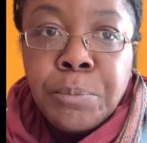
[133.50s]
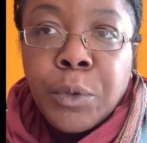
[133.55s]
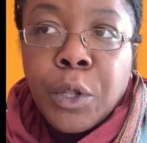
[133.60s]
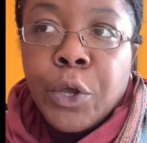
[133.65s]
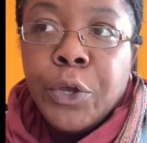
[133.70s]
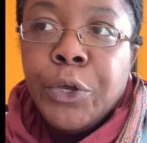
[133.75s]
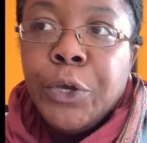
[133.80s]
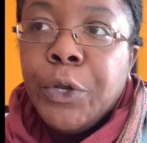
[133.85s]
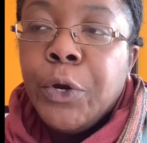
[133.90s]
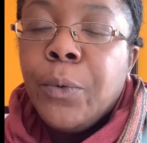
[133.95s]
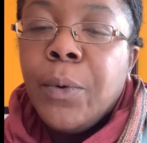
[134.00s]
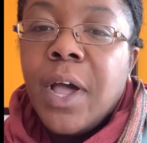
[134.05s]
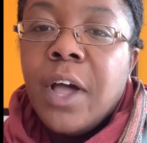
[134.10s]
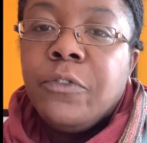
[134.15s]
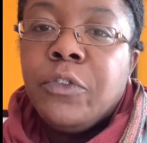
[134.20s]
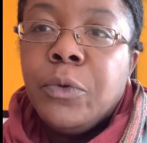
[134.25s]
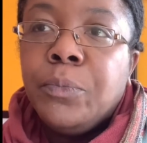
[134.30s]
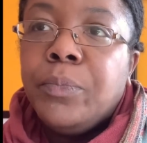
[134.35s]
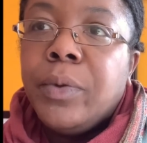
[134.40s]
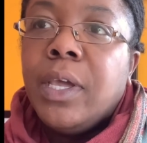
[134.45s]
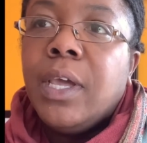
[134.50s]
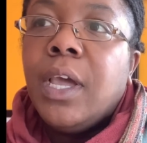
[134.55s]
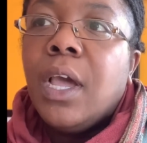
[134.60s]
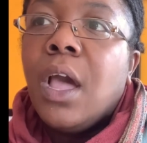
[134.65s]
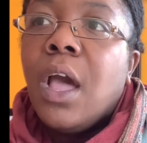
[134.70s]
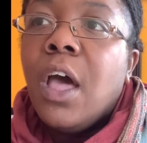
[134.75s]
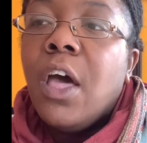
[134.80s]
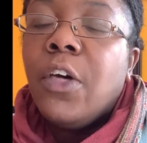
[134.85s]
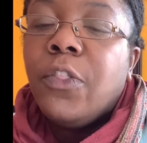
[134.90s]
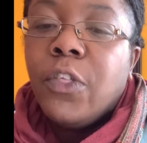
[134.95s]
You don't have to be
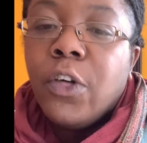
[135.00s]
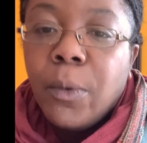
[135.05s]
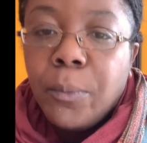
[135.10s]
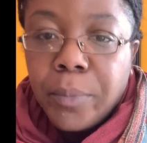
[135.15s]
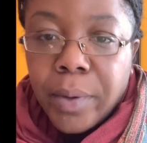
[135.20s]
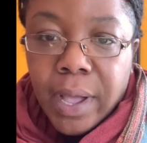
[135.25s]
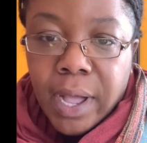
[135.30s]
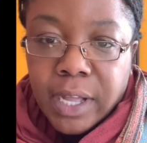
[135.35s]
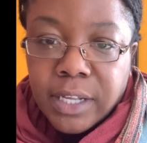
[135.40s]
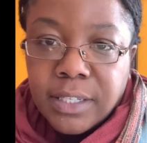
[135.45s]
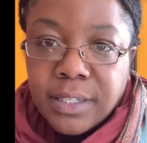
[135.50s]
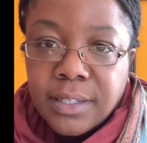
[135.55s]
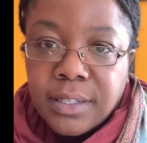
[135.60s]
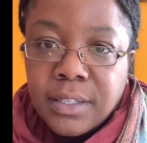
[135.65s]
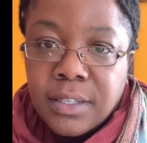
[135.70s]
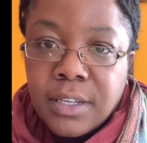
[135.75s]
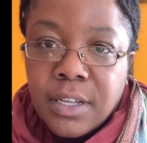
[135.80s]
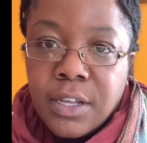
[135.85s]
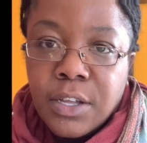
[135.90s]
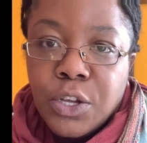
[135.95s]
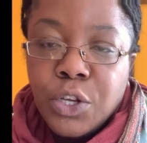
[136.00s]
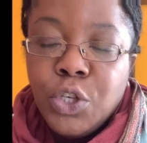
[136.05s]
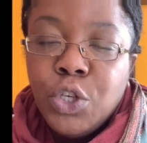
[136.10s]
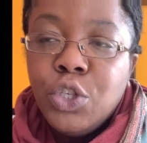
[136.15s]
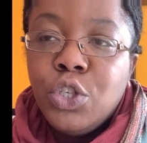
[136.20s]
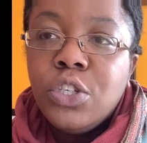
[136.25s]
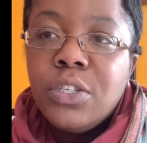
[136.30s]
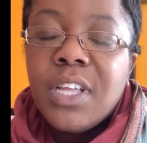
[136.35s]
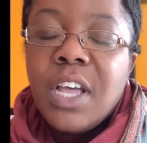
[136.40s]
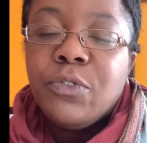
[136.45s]
the best. You
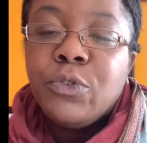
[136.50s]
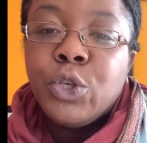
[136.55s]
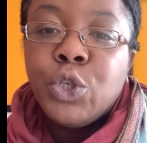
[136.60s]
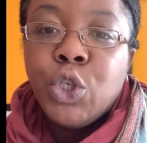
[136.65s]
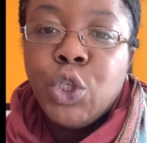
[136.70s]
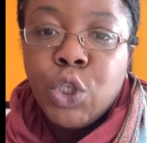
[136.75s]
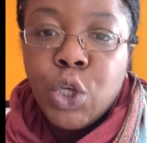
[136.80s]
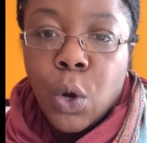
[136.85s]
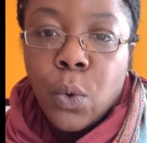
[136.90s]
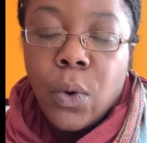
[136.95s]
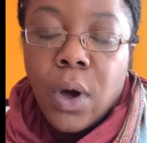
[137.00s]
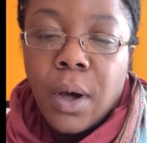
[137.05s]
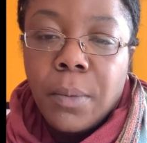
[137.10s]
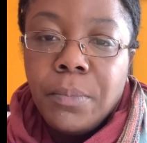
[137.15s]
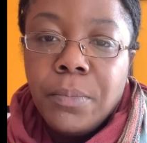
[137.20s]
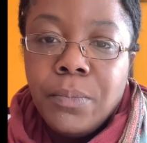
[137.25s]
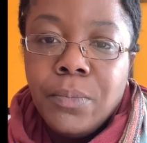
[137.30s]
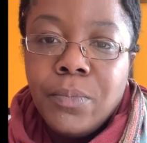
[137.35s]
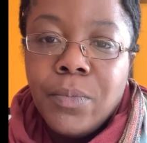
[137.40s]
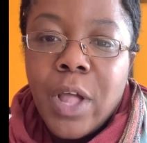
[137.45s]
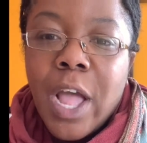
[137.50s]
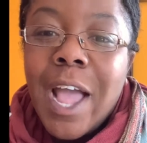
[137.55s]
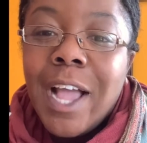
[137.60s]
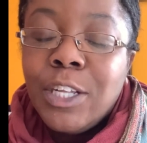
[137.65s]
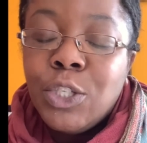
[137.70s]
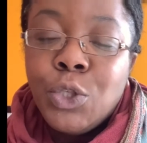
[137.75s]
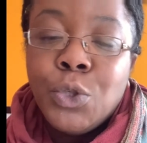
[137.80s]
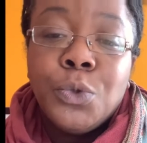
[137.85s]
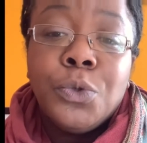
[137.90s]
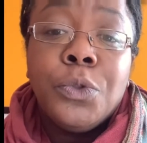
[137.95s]
just have to show up
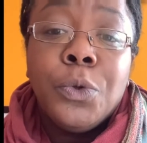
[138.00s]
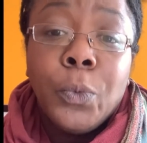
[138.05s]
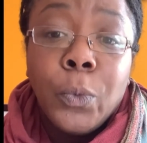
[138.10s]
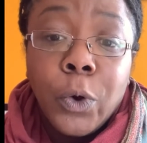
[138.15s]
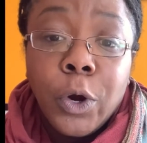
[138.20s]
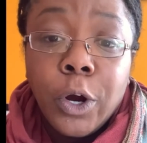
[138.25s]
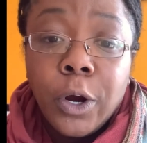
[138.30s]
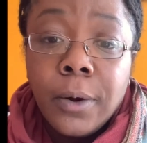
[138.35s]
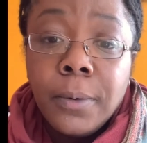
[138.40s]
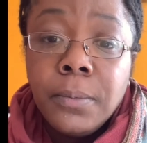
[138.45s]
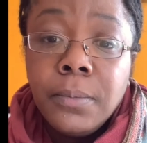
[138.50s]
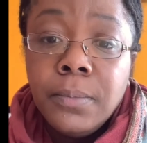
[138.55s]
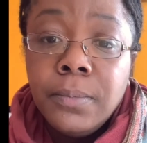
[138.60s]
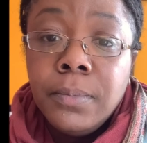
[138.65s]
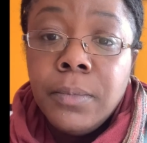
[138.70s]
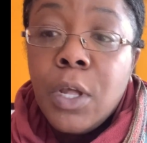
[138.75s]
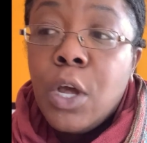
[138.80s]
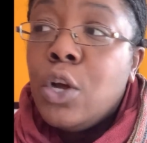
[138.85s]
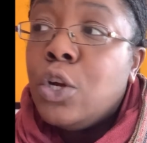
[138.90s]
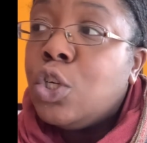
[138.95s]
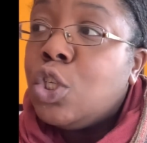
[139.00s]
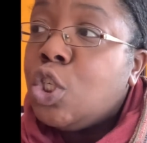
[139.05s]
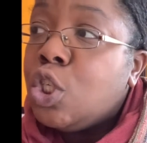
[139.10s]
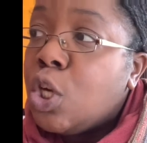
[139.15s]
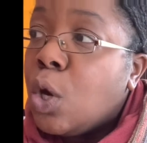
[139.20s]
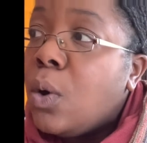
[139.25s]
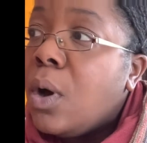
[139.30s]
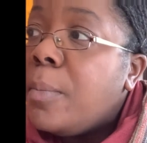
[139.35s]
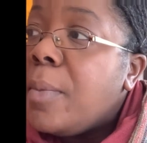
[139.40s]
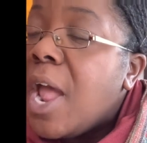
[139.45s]
and do the work.
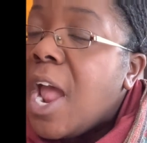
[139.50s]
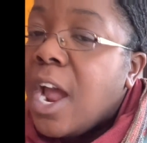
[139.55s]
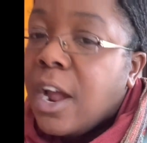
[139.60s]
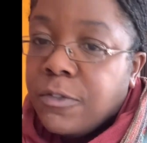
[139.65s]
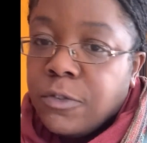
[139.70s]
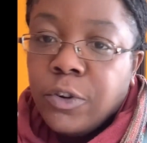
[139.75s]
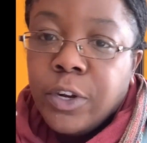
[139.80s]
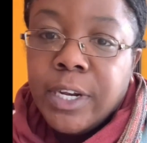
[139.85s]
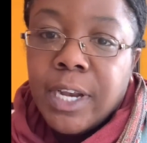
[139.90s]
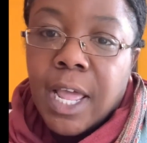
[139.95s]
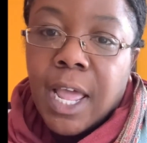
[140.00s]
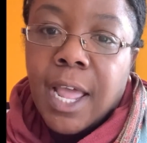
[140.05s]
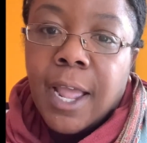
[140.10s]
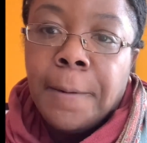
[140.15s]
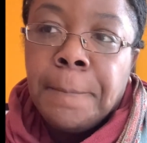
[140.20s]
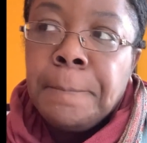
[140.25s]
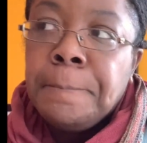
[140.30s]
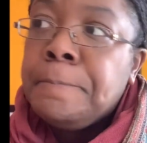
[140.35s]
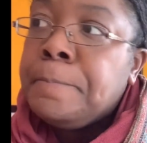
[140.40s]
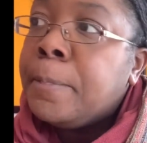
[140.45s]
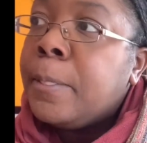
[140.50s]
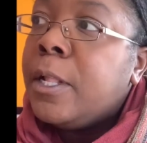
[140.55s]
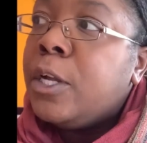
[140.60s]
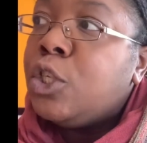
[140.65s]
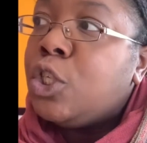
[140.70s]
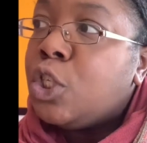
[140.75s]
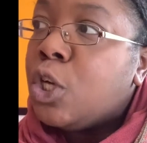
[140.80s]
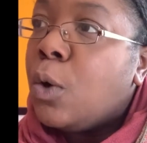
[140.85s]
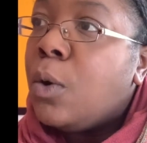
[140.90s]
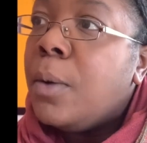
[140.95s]
Show up every day.
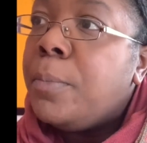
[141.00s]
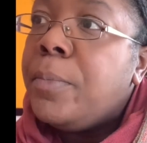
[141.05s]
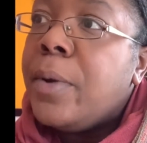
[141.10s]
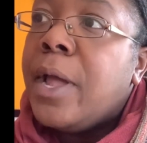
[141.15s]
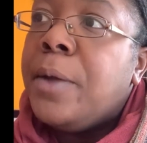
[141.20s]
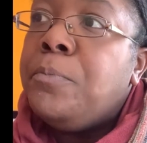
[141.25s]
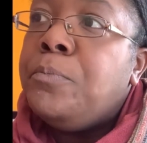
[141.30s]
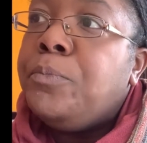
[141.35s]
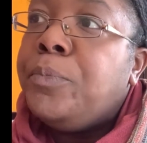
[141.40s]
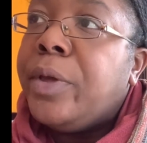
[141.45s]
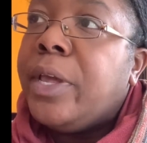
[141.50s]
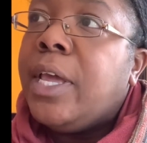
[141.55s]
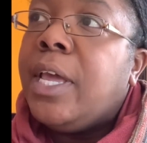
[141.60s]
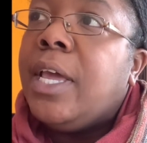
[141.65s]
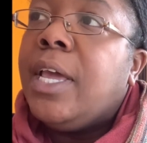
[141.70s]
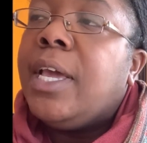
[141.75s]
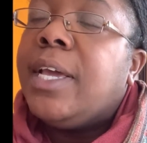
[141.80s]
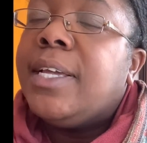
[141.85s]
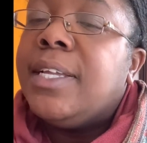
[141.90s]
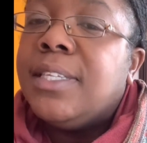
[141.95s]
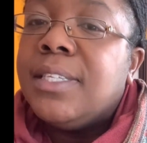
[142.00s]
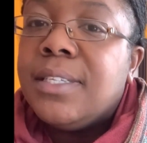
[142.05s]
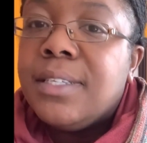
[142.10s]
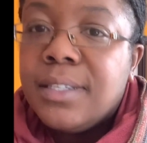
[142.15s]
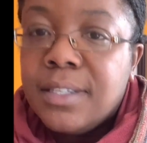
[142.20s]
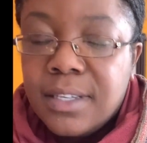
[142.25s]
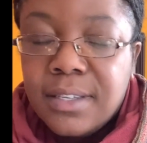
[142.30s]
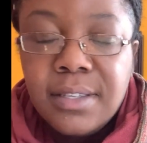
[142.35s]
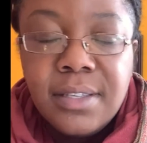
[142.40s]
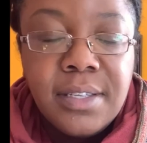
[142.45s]
Show up and be
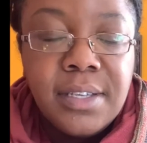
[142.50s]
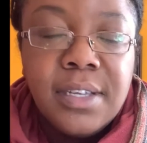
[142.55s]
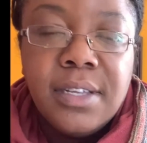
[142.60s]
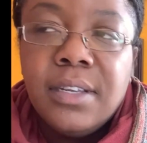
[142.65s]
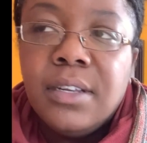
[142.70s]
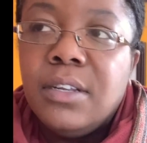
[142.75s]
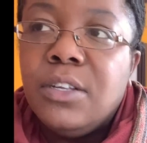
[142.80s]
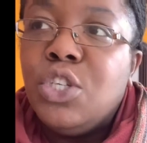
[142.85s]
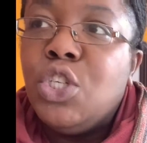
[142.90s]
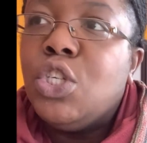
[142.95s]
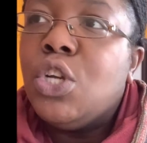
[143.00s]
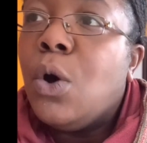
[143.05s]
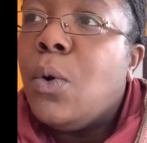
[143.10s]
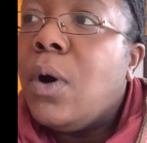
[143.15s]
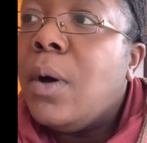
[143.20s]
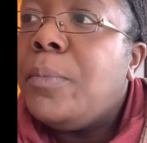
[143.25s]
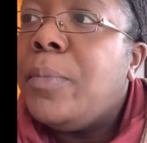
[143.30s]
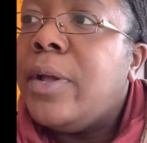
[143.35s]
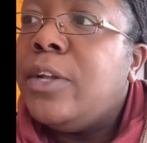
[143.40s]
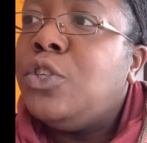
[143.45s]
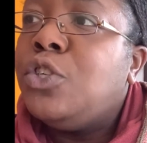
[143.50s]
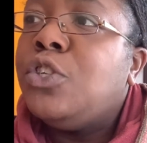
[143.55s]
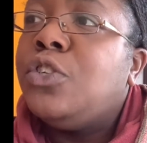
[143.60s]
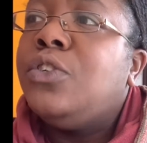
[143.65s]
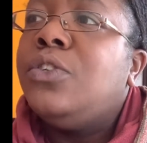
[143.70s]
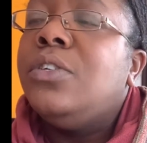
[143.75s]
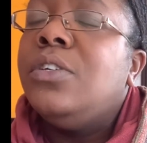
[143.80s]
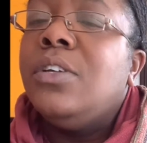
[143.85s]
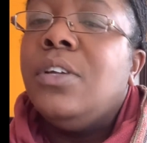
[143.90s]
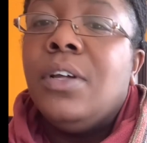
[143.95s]
consistent. Show up and
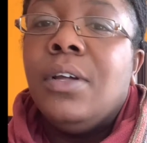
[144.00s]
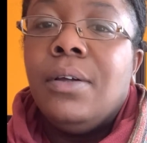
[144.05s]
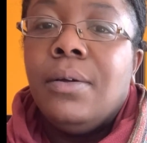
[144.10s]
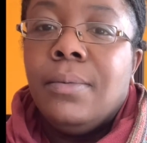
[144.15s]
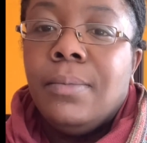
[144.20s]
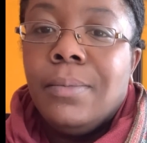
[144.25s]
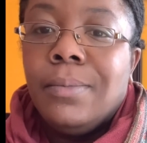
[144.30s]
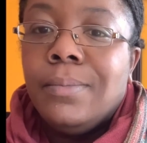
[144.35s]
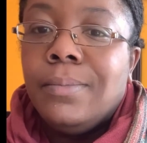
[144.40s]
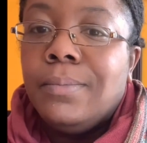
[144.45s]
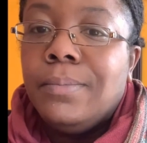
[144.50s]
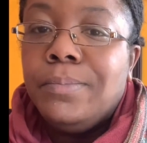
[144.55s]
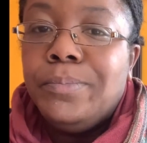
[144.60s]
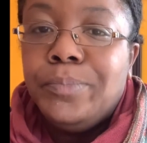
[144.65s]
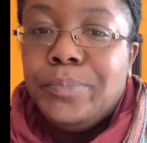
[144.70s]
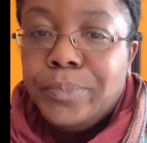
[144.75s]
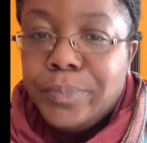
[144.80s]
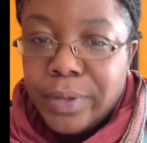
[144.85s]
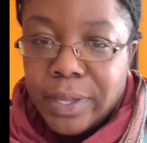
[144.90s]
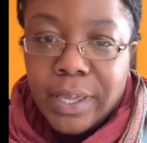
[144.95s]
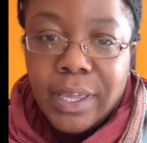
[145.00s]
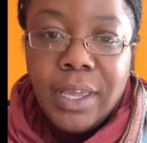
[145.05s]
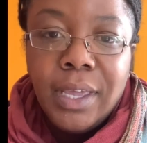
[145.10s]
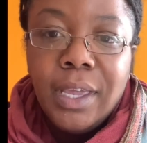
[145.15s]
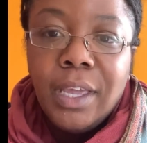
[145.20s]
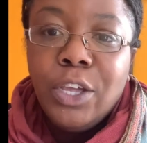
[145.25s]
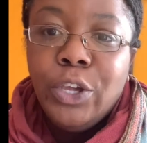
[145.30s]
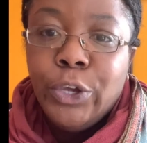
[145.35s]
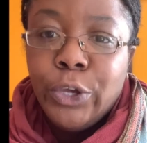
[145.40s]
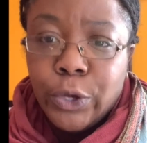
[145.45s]
just
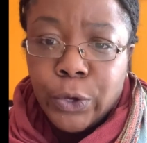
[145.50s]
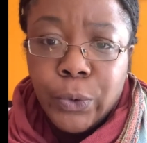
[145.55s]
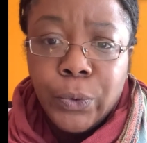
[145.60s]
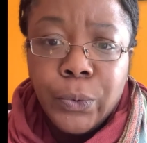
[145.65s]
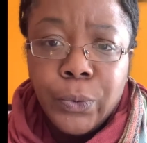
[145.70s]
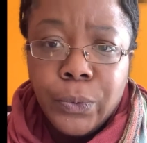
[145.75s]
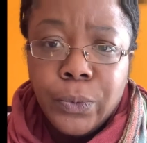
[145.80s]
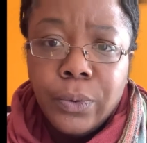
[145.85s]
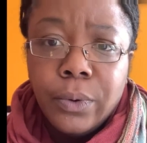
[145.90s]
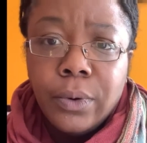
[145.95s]
be you.